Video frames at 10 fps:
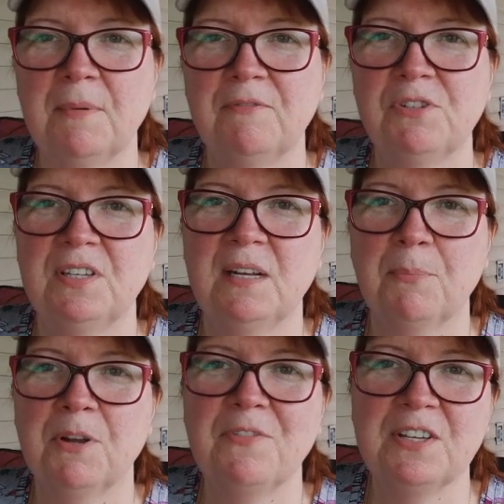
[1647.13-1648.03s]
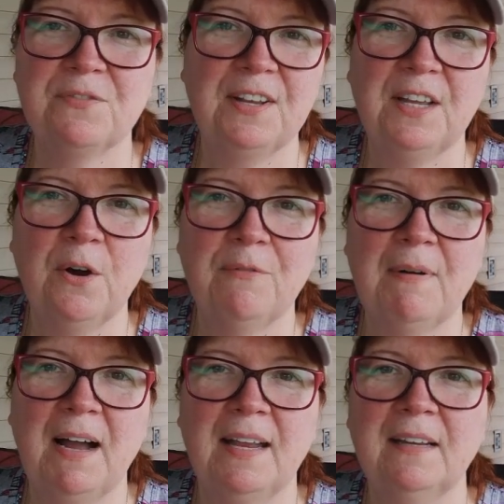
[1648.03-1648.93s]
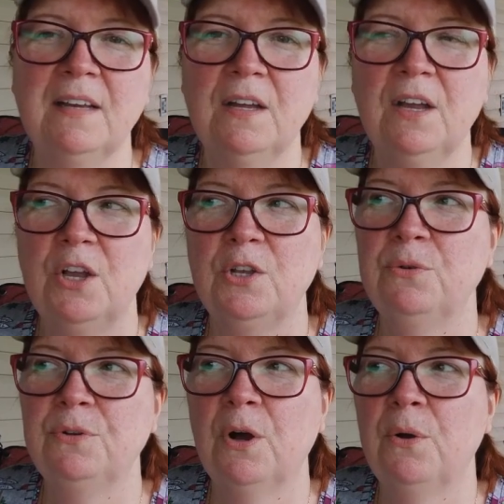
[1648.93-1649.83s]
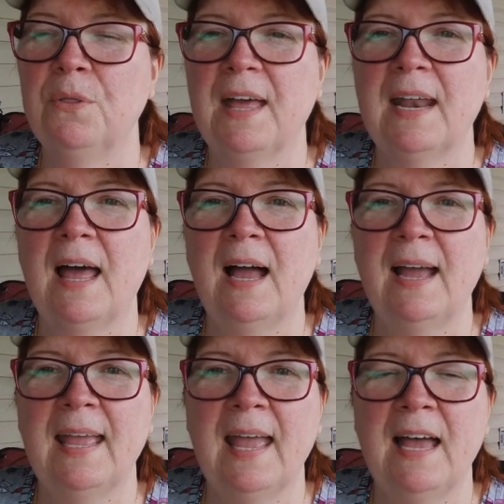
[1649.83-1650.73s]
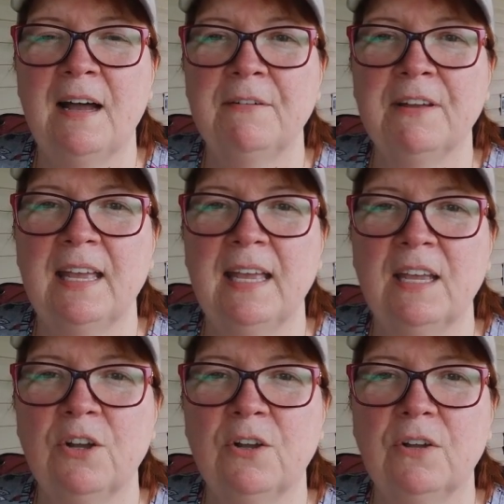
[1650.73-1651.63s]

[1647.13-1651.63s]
If you've seen a previous video of mine, you know that I have a